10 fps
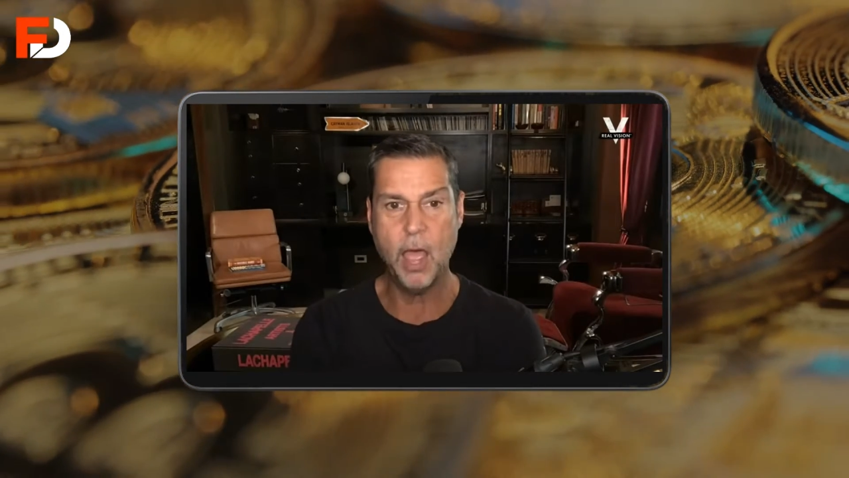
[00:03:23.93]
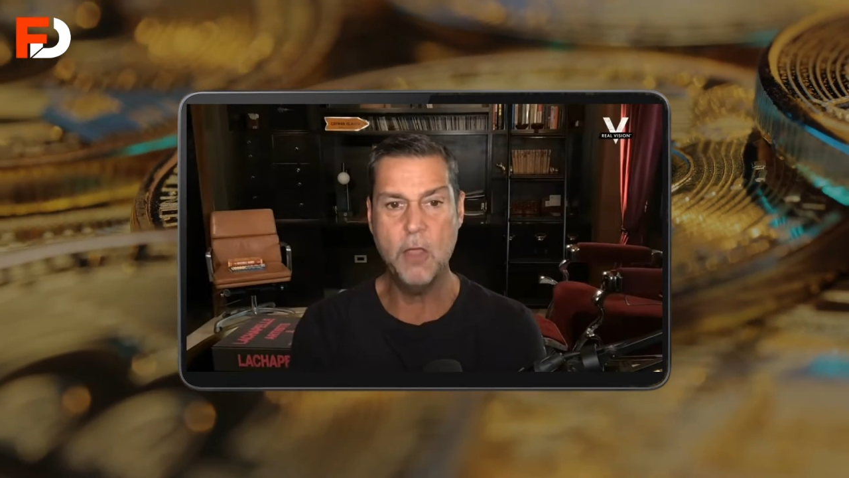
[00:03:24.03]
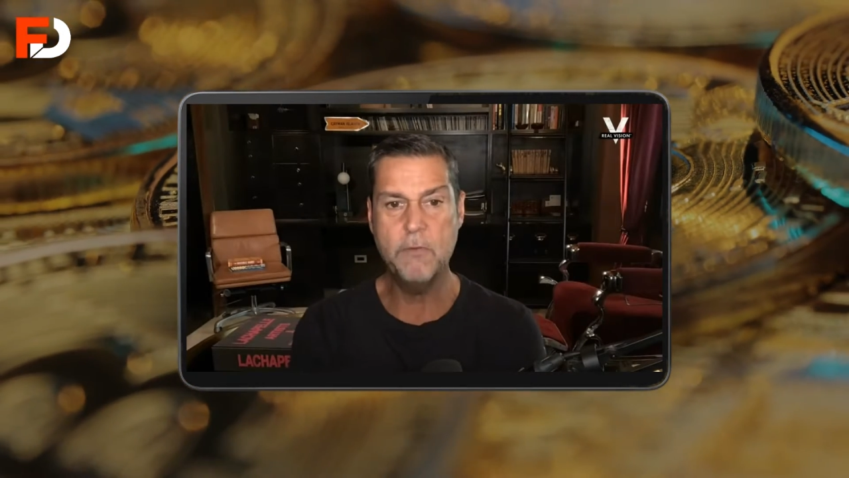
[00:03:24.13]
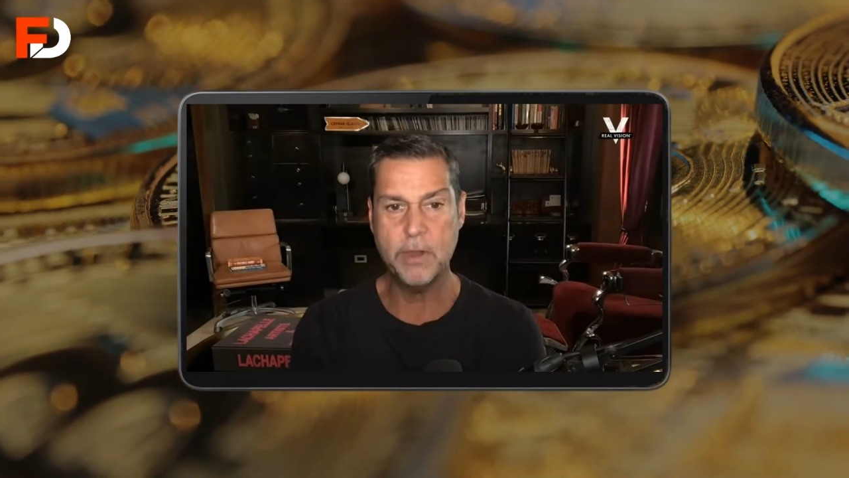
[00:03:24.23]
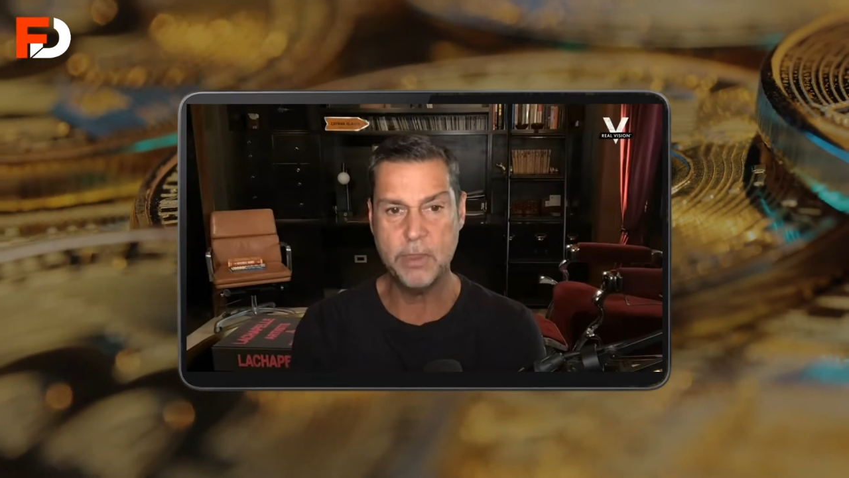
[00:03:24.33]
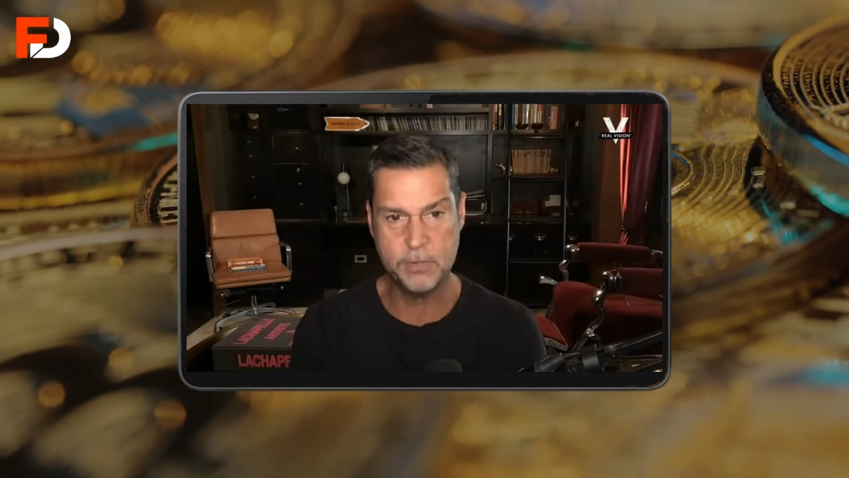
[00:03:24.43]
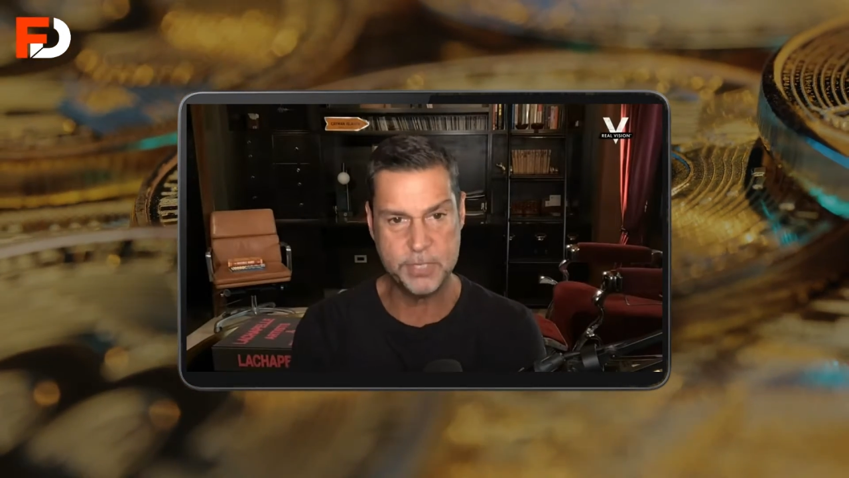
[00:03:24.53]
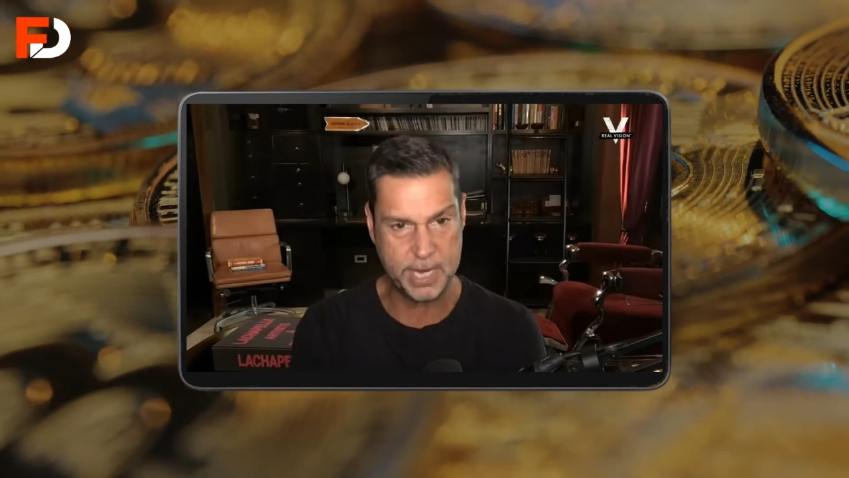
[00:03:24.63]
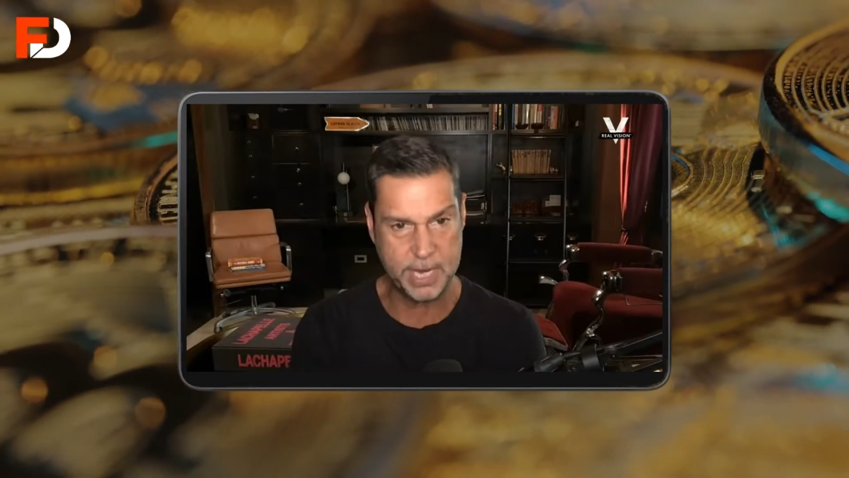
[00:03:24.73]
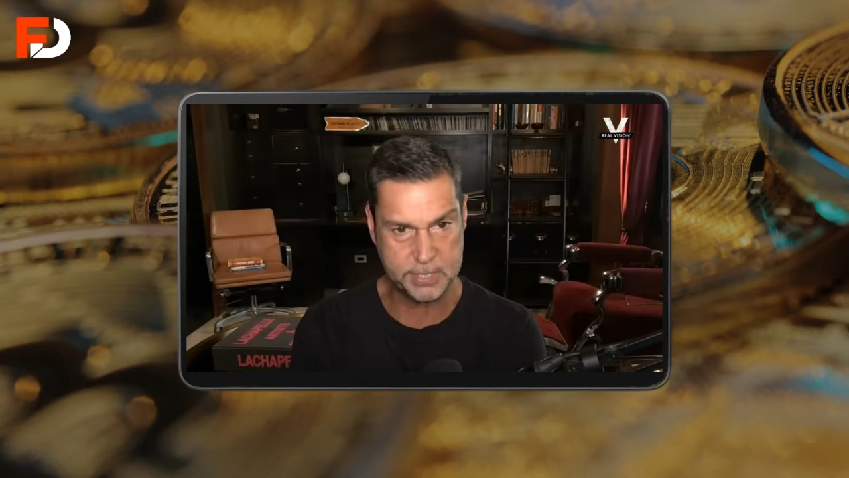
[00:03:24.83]
over
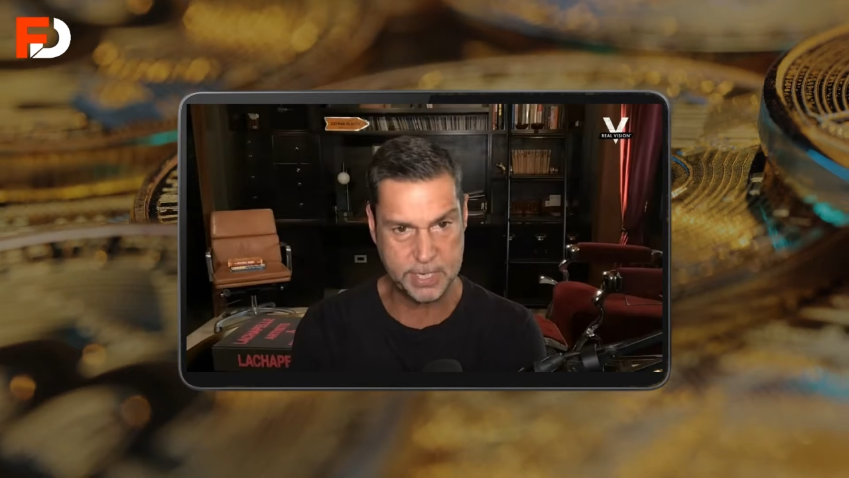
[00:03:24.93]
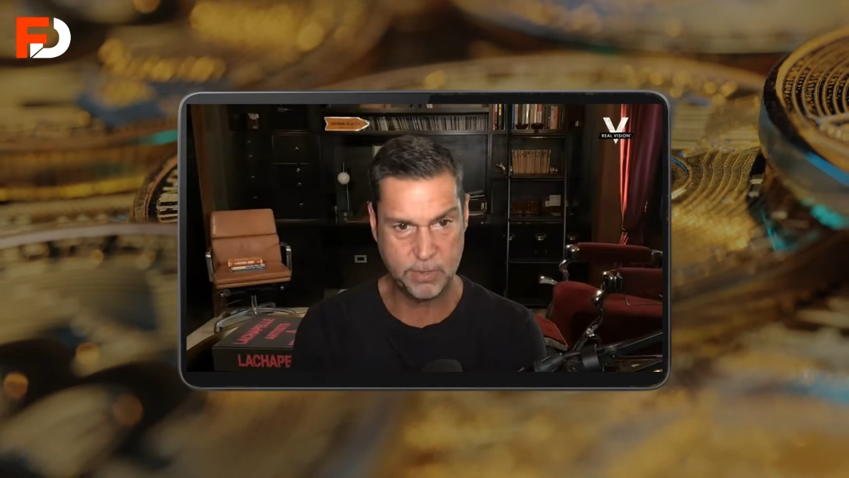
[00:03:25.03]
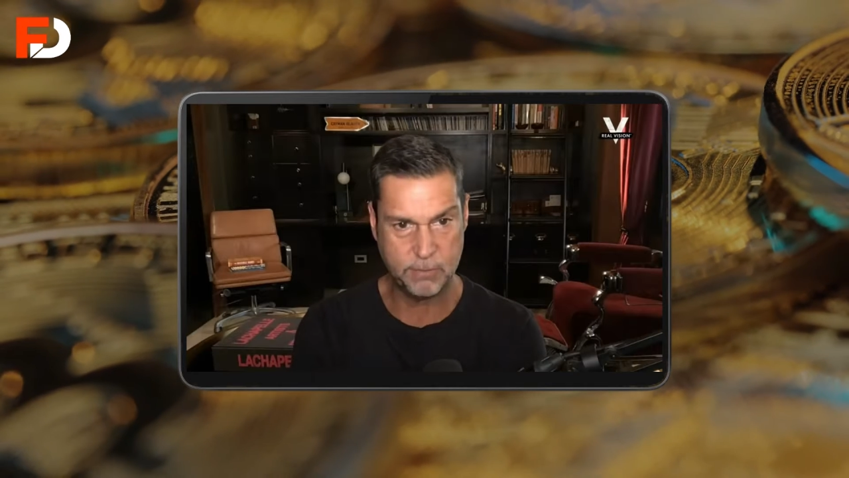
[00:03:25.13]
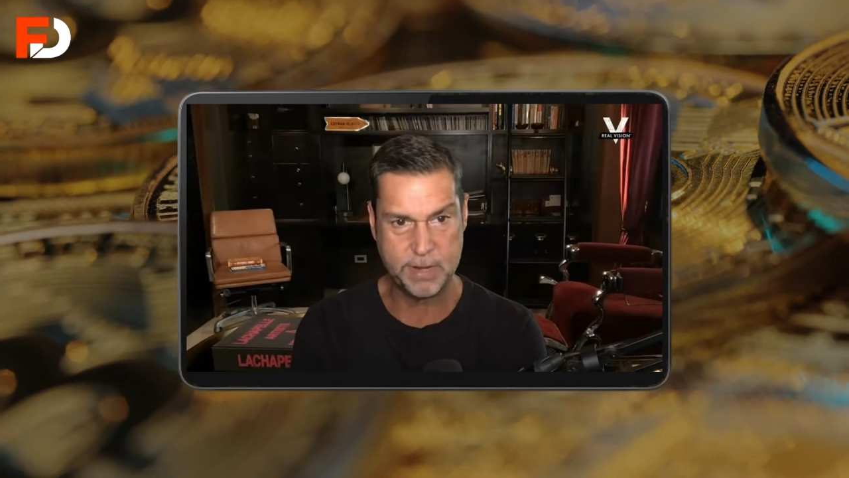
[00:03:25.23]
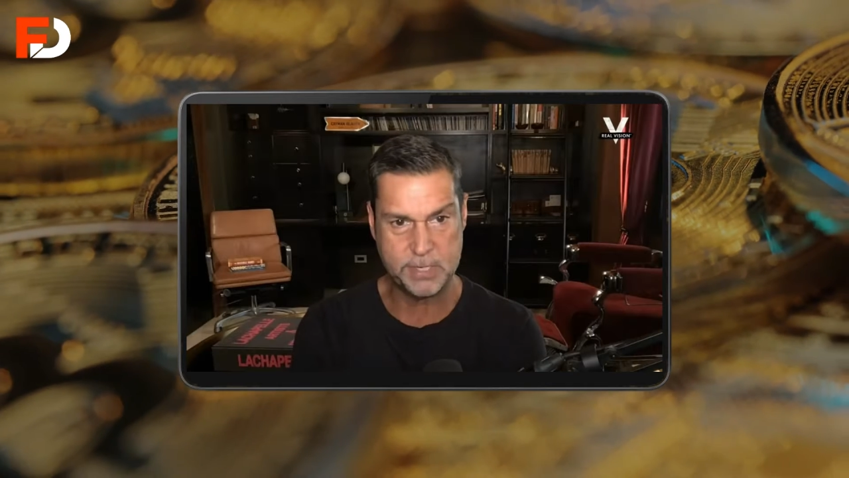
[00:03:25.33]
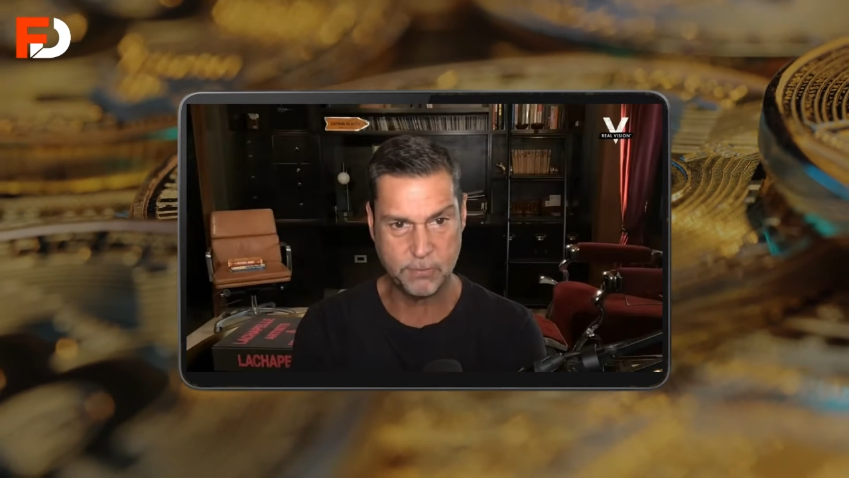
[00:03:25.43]
enthusiastic with the rate